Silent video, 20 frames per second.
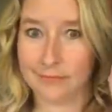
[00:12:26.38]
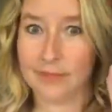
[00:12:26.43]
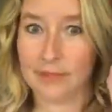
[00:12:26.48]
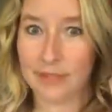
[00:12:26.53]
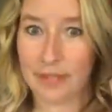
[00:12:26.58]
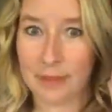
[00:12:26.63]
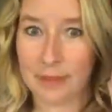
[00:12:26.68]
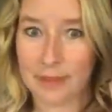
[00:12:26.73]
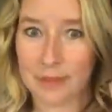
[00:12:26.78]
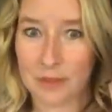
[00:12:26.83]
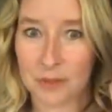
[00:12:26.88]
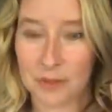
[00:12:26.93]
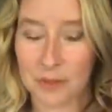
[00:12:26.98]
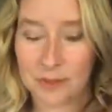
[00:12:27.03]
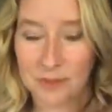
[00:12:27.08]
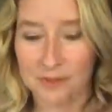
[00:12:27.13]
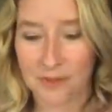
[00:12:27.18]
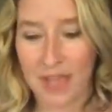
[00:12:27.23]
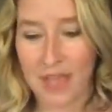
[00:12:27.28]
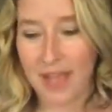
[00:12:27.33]
Climate Control.
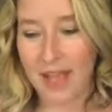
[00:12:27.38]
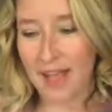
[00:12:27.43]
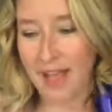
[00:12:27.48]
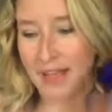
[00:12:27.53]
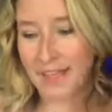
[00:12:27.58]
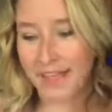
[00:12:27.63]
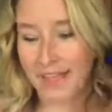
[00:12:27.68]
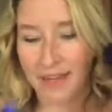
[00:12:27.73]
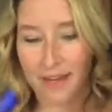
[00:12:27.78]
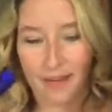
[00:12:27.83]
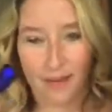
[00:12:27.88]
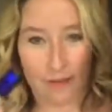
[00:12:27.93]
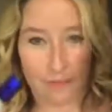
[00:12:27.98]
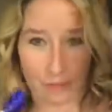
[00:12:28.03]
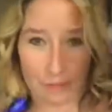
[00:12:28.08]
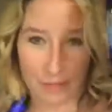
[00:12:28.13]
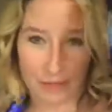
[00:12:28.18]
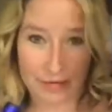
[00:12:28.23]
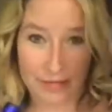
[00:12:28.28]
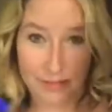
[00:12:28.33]
And then
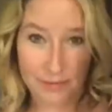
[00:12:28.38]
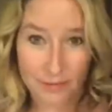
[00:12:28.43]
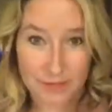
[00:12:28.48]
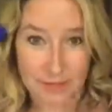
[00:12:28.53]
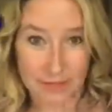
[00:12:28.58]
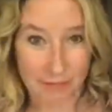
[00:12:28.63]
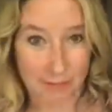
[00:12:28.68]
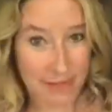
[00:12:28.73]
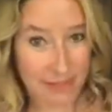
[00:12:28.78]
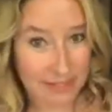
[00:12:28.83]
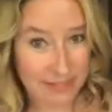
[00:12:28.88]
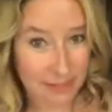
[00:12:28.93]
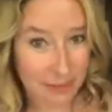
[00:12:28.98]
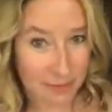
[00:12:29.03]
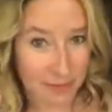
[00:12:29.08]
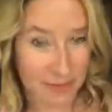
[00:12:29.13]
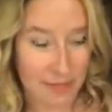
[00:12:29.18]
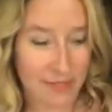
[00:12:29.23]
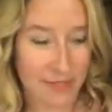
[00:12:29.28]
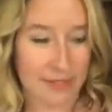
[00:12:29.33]
what I do is I mix it
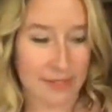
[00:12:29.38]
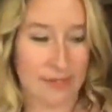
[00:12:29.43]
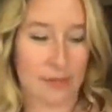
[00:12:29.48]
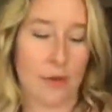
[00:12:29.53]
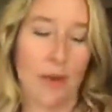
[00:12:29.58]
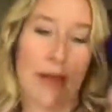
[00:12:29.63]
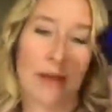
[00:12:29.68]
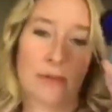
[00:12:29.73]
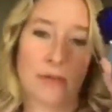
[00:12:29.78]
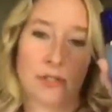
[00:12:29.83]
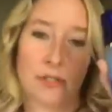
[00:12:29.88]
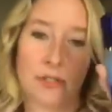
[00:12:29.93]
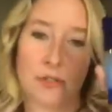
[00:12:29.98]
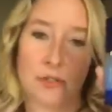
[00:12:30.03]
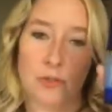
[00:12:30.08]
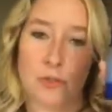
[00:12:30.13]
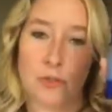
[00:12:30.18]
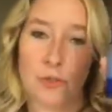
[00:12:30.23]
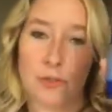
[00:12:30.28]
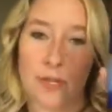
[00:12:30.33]
with this. So I will just
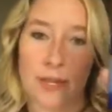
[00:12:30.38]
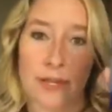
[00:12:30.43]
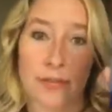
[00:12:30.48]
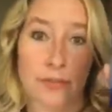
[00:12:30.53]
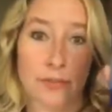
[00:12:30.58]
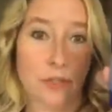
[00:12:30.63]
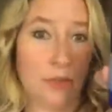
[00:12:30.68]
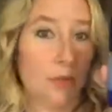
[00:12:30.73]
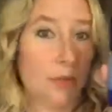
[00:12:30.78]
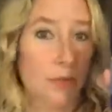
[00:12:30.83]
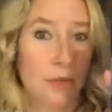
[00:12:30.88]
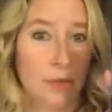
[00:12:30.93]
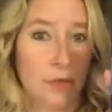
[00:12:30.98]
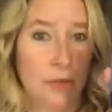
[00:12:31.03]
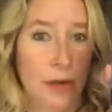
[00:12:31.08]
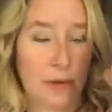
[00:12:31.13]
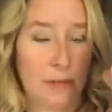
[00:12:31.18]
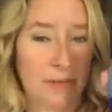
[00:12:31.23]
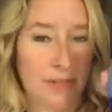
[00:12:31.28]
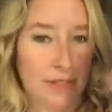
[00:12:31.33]
do like 2-3
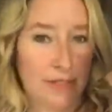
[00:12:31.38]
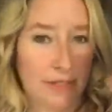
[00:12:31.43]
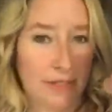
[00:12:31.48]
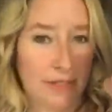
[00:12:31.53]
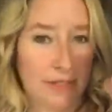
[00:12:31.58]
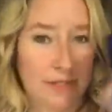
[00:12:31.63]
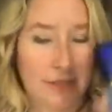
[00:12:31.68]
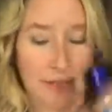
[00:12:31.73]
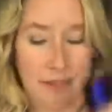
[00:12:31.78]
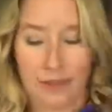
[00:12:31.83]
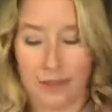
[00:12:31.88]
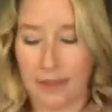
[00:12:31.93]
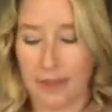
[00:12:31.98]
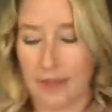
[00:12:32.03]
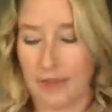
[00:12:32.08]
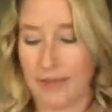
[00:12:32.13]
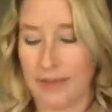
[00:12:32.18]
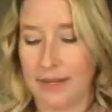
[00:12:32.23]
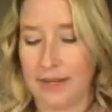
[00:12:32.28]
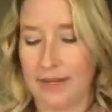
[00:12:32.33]
pumps of this,
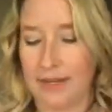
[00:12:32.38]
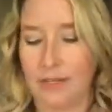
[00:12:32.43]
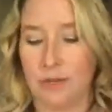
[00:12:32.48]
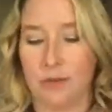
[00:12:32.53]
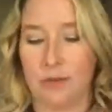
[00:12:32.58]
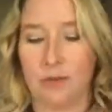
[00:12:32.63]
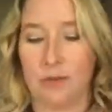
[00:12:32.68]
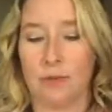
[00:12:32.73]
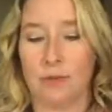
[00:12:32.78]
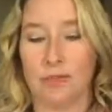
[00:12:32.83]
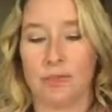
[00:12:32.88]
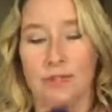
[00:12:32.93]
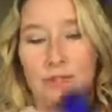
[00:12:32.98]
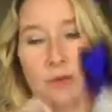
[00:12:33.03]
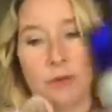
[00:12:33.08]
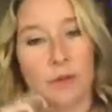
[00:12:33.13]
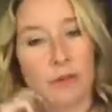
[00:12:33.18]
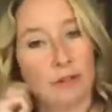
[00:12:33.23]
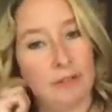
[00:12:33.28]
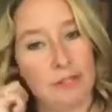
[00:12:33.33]
and then I do a
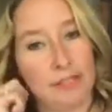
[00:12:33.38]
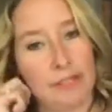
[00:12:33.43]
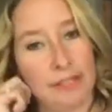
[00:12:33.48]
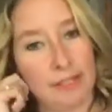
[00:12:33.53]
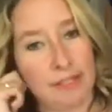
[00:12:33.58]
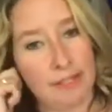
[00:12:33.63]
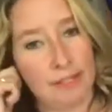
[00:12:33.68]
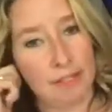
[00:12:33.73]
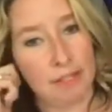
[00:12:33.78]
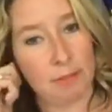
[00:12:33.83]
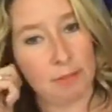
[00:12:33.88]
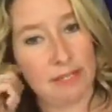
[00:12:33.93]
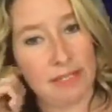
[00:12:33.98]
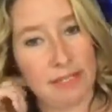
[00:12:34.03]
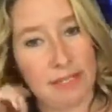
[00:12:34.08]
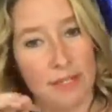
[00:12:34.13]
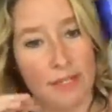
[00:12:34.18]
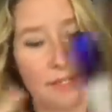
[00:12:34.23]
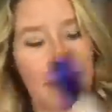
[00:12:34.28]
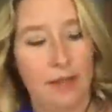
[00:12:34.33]
squirt of the SeneSerum
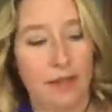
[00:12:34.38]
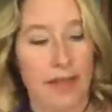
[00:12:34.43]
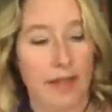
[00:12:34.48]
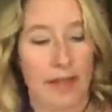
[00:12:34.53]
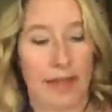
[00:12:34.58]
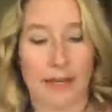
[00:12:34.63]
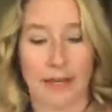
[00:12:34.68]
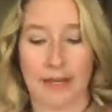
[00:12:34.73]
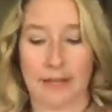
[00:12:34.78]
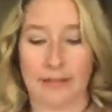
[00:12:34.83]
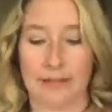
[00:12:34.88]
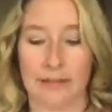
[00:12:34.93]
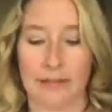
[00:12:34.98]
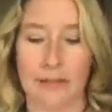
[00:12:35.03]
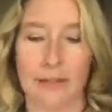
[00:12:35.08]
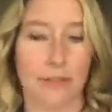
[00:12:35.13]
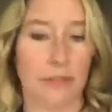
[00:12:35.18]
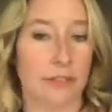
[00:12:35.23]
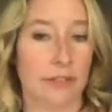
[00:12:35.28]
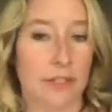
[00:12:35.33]
C, and I
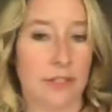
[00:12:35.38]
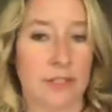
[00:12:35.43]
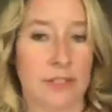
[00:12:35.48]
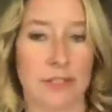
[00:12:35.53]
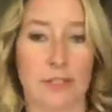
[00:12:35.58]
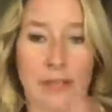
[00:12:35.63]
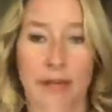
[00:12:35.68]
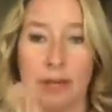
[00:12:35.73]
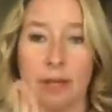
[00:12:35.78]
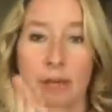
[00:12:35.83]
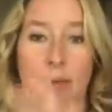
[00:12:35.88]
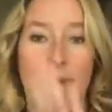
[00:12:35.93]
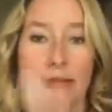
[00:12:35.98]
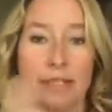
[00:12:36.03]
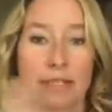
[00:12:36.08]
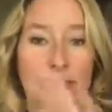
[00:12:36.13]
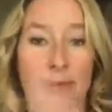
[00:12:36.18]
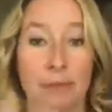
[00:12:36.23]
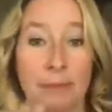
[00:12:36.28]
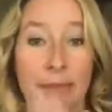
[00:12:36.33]
literally just like
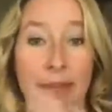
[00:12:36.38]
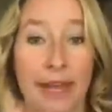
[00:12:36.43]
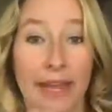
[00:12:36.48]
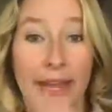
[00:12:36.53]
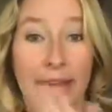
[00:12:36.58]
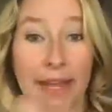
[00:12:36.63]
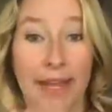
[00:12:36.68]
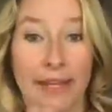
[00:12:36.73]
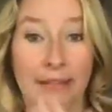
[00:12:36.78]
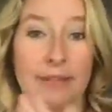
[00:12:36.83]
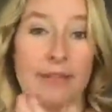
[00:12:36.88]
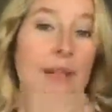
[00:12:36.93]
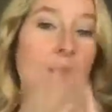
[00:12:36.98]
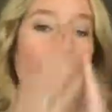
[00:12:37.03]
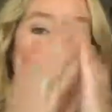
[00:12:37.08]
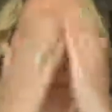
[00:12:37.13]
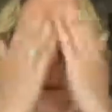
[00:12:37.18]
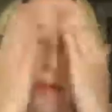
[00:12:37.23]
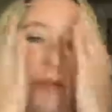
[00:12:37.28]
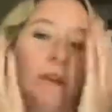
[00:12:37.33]
mix them in my hand
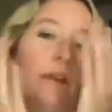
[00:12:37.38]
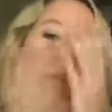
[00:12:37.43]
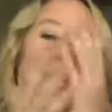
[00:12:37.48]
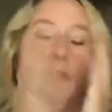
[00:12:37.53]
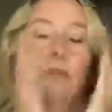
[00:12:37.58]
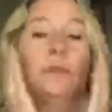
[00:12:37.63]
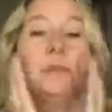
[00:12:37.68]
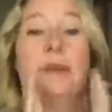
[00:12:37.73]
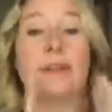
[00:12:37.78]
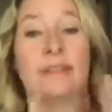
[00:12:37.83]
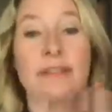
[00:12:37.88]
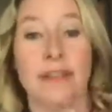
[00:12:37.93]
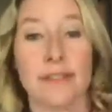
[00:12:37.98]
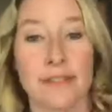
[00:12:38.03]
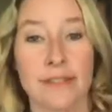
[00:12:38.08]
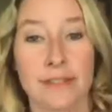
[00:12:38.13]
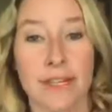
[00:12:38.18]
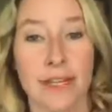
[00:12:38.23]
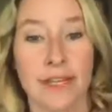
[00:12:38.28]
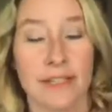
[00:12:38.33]
and put it all over my
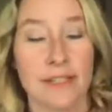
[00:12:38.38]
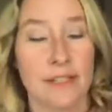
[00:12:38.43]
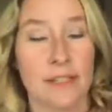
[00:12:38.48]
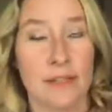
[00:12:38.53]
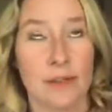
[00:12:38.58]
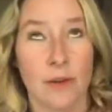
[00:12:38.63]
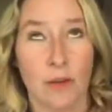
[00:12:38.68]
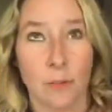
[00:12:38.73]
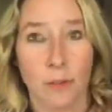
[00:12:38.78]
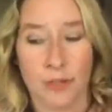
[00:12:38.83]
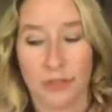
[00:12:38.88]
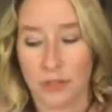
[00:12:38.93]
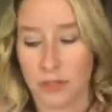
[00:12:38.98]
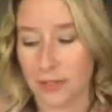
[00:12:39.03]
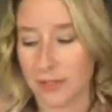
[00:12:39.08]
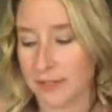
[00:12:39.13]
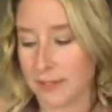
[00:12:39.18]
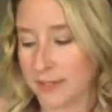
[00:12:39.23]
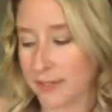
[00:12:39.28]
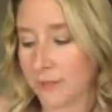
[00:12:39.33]
face, and it's so
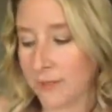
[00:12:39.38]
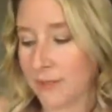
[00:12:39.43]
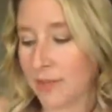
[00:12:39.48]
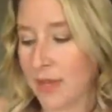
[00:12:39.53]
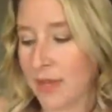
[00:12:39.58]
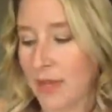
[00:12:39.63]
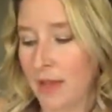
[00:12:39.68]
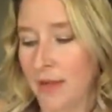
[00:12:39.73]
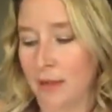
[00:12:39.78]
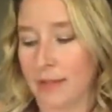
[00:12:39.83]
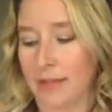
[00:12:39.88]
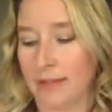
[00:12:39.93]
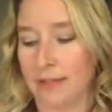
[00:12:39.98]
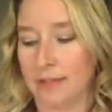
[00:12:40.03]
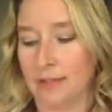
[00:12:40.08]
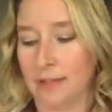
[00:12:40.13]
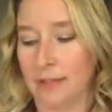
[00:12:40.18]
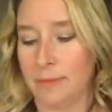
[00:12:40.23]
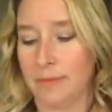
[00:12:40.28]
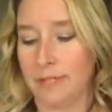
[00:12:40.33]
moisturizing. Okay,
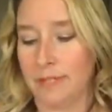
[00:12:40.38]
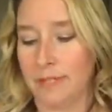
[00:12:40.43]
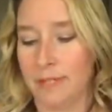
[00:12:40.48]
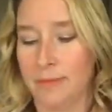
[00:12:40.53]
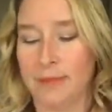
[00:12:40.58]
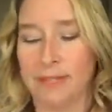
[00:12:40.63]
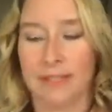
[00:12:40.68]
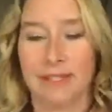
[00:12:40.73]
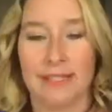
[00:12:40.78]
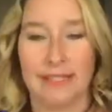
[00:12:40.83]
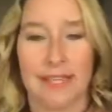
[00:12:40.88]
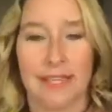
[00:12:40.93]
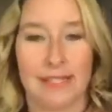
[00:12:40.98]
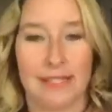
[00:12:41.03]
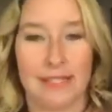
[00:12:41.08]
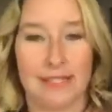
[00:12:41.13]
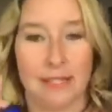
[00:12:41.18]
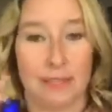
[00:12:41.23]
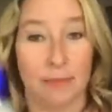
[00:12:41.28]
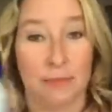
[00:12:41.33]
so let me tell you about the
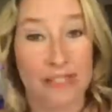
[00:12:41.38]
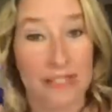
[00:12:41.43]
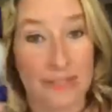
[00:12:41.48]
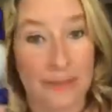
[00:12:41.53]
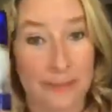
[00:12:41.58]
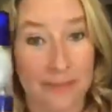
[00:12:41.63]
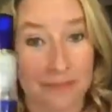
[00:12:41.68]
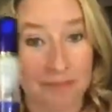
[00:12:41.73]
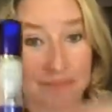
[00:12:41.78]
SeneSerum C.